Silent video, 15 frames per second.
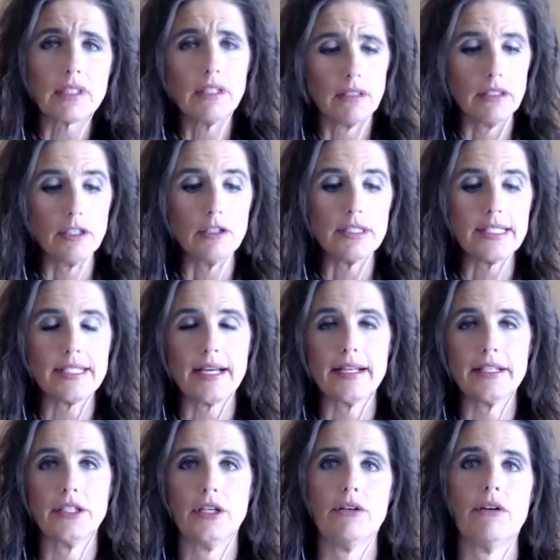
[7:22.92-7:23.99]
little
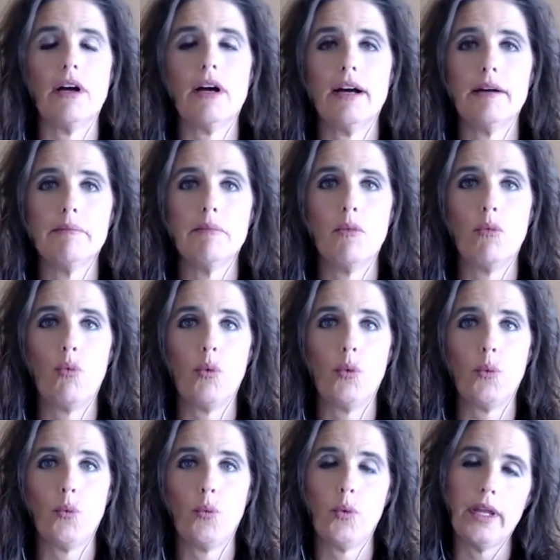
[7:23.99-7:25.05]
side note.
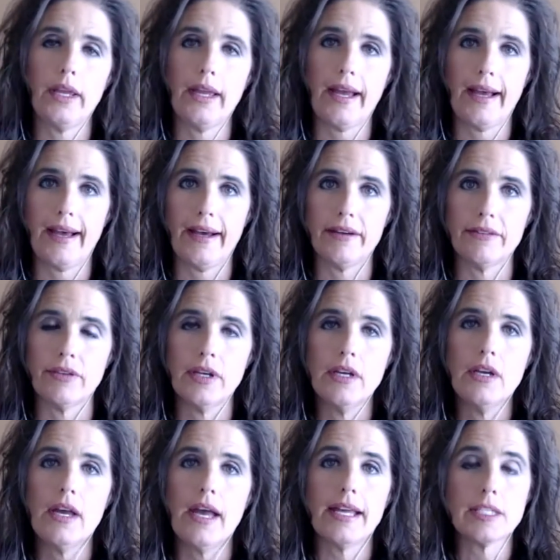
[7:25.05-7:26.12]
We have
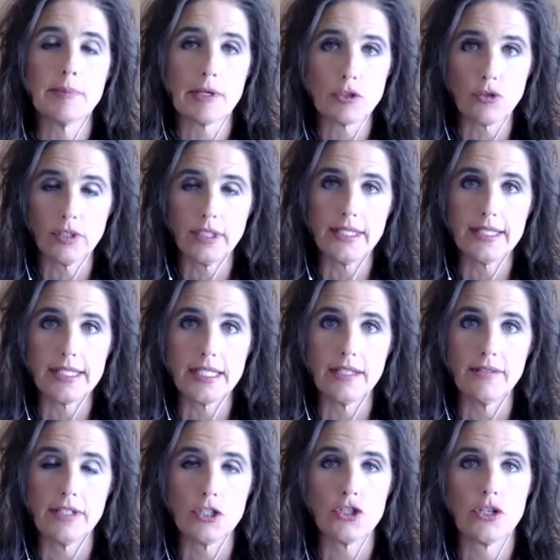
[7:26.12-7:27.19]
a special needs
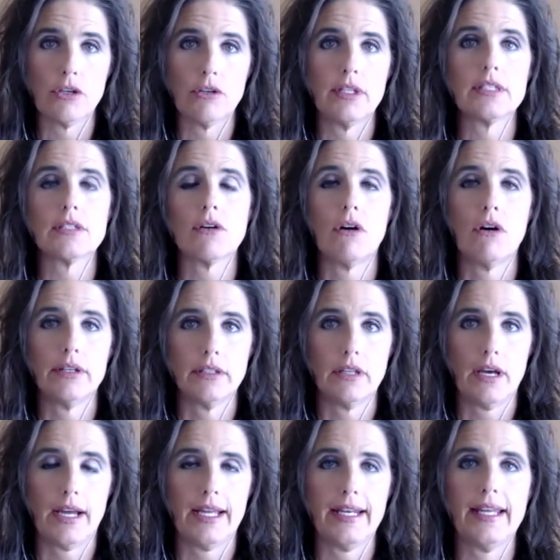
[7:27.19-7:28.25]
TV show that's
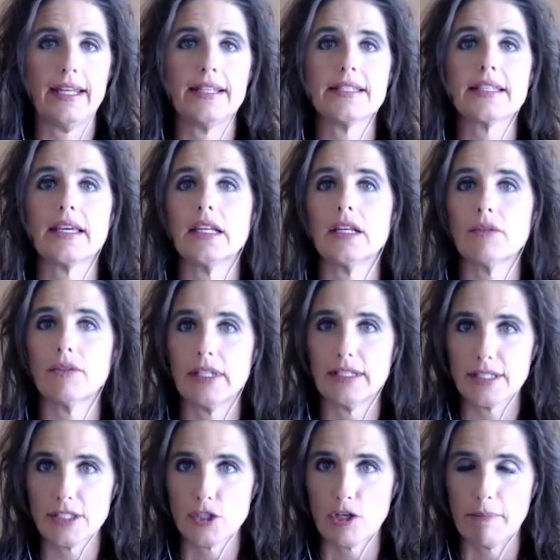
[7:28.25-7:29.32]
online and it's getting ready to
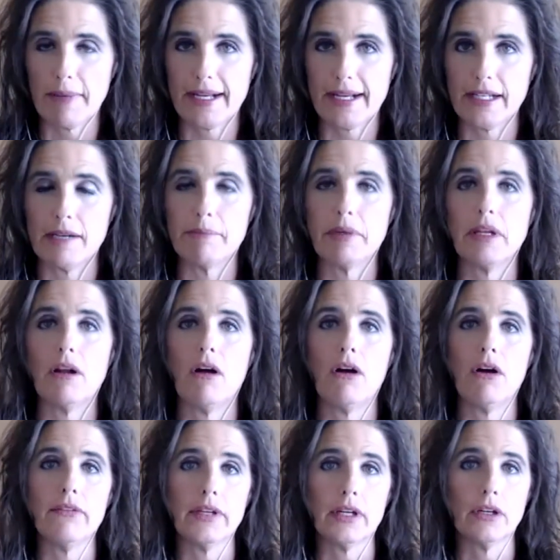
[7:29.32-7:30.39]
start back up. But
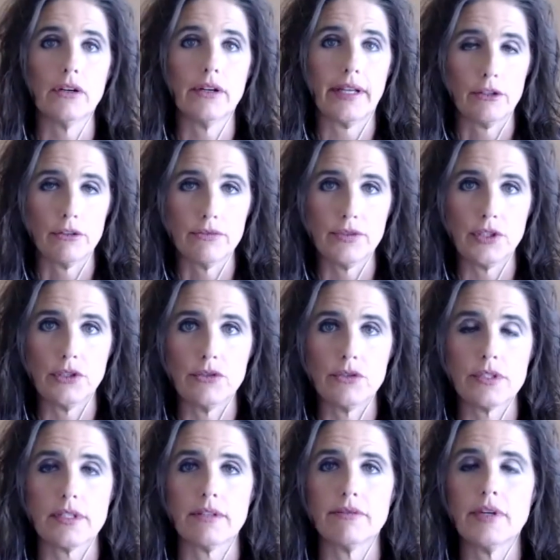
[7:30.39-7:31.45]
on there are
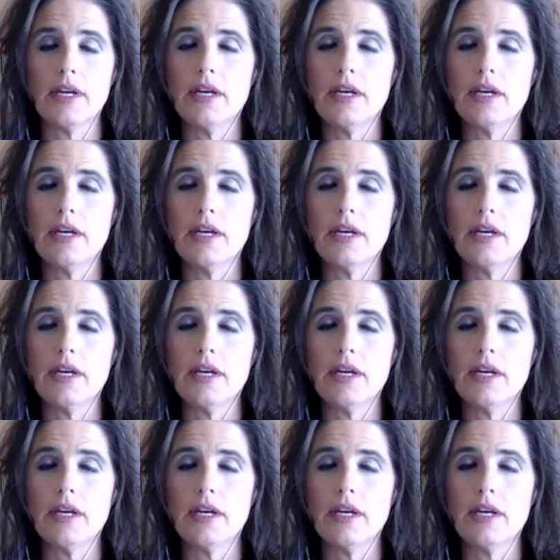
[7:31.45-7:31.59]
interviews of